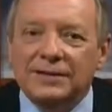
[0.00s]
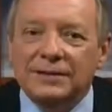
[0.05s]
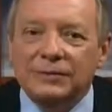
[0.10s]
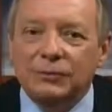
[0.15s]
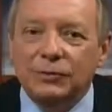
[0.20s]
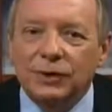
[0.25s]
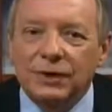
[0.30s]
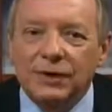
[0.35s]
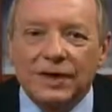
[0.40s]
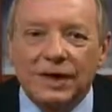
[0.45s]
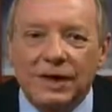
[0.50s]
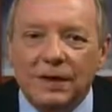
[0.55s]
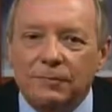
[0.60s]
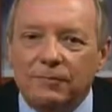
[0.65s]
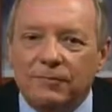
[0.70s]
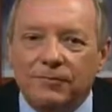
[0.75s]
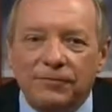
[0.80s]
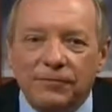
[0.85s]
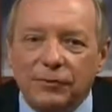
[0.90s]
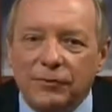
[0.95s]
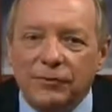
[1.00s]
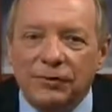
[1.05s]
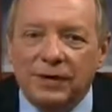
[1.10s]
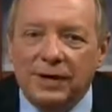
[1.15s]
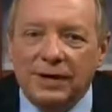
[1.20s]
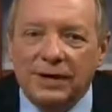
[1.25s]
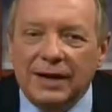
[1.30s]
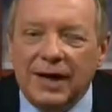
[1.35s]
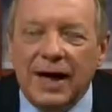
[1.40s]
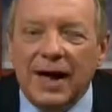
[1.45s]
to really keep
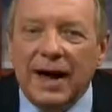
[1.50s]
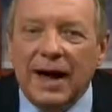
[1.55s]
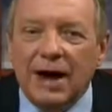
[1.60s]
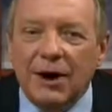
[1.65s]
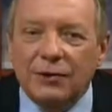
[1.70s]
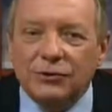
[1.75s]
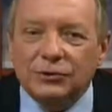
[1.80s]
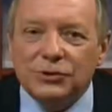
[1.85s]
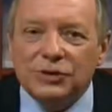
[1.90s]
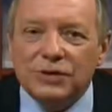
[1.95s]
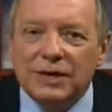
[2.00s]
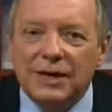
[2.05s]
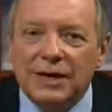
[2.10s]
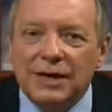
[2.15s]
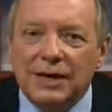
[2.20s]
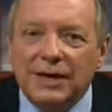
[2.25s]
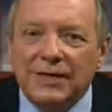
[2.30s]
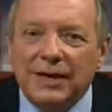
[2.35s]
food in the house.